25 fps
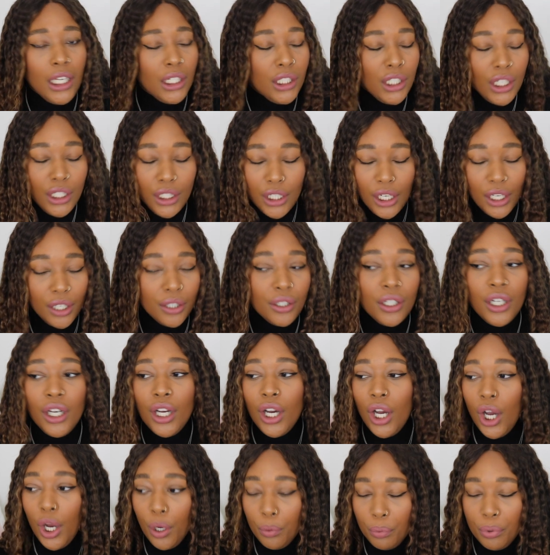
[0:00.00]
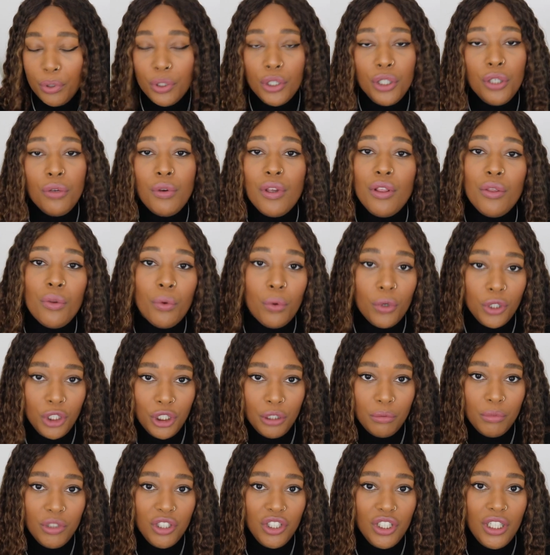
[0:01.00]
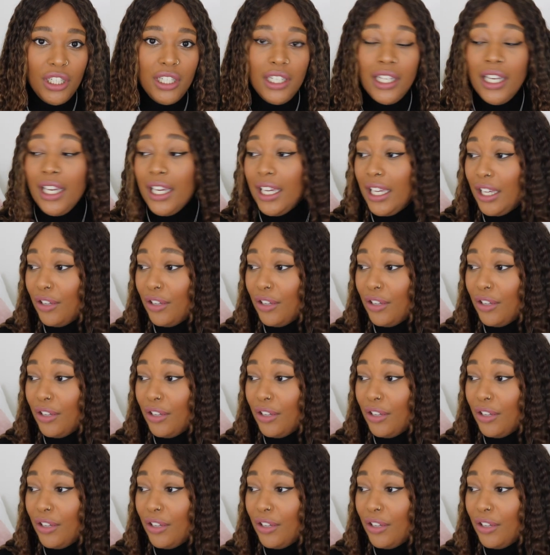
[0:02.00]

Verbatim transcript: no no, I'll put you in the washing machine.